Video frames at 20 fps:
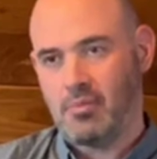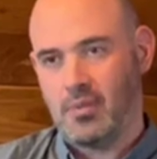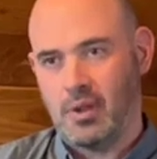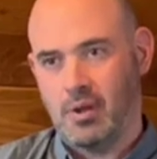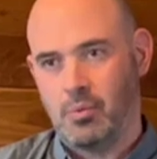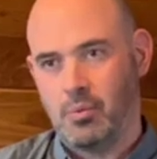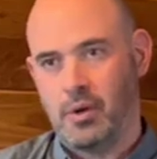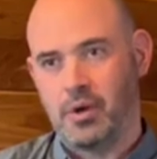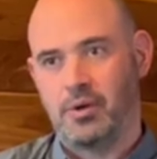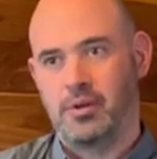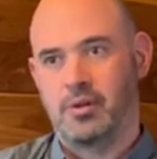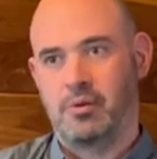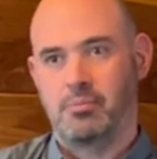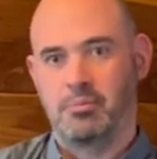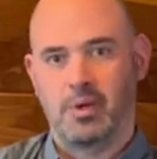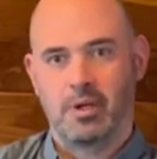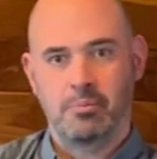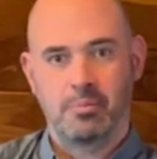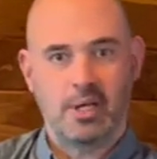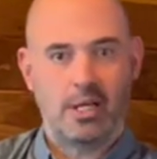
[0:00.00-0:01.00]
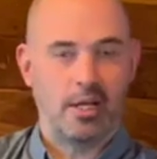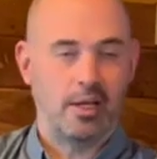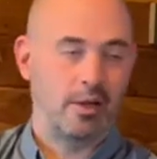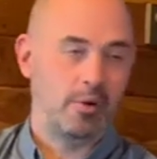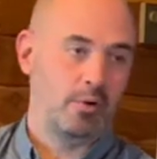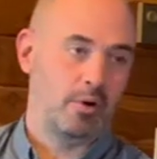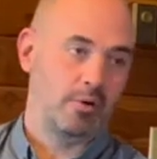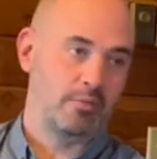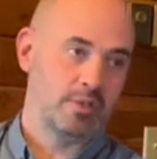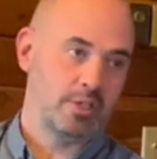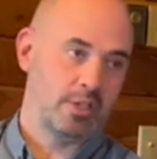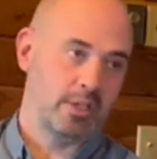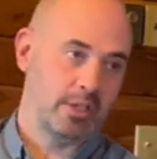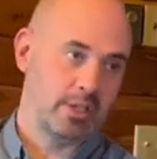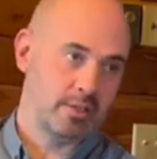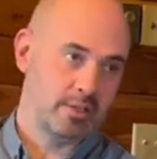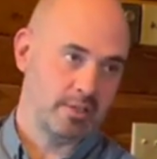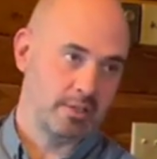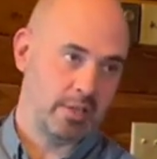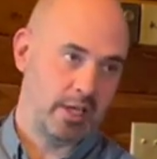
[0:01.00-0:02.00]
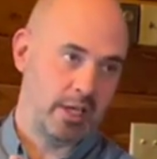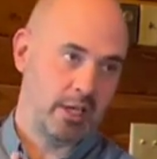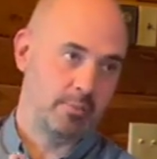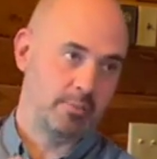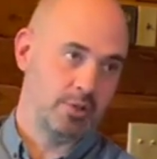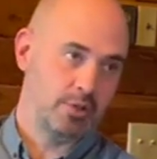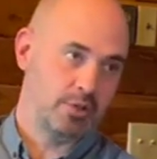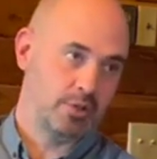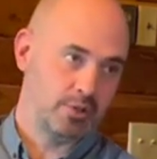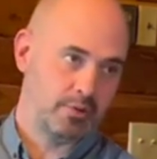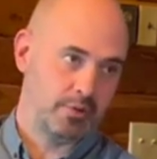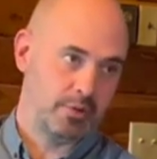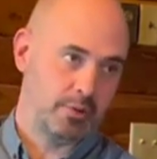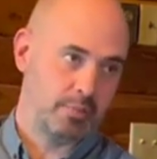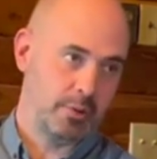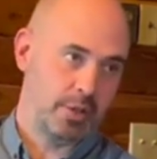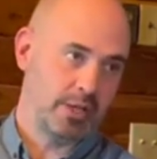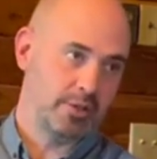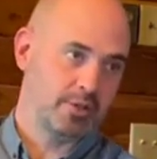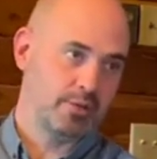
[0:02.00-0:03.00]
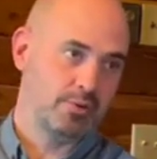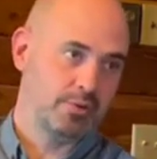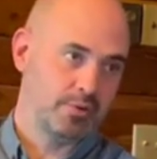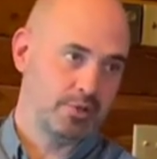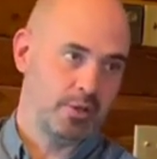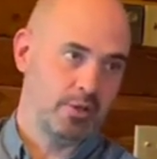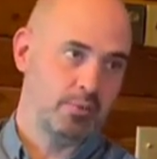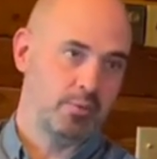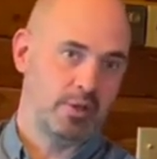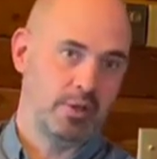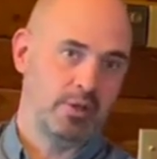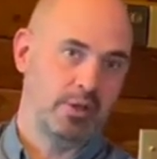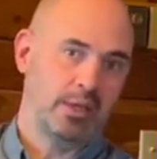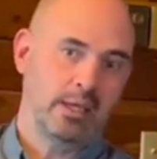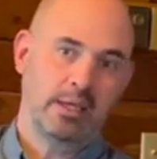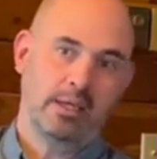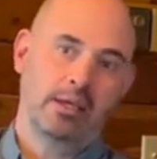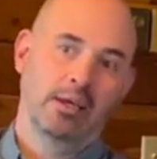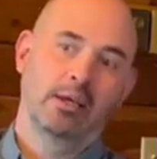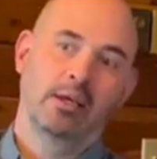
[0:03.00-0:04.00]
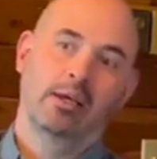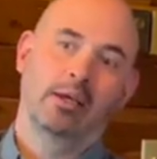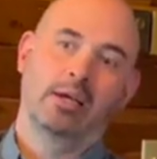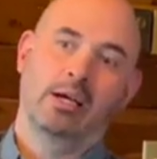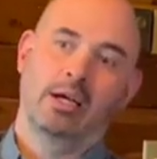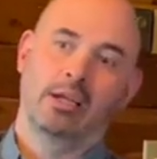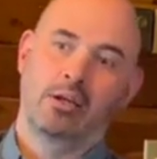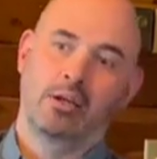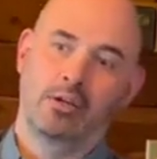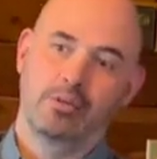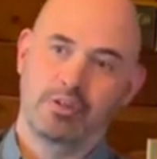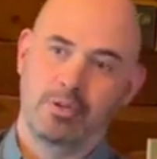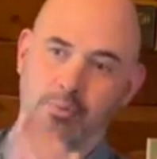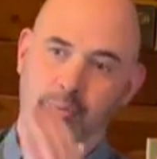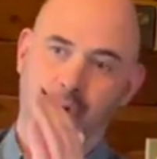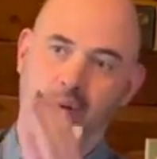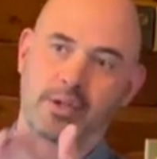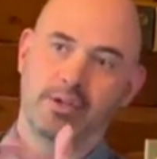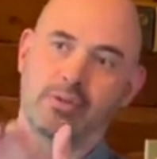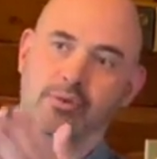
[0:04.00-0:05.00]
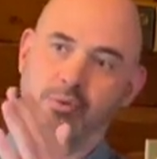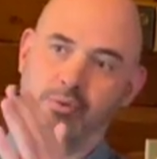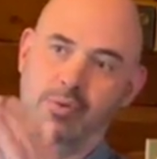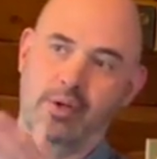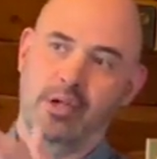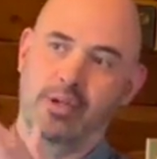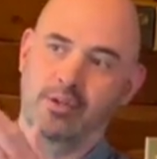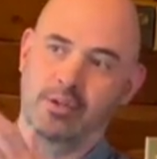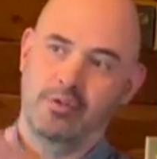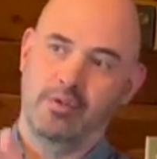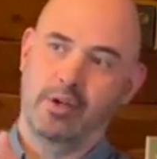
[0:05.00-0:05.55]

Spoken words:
one of them, Emilio, obviously is aiming just for the practical, so we had lots of practical rounds for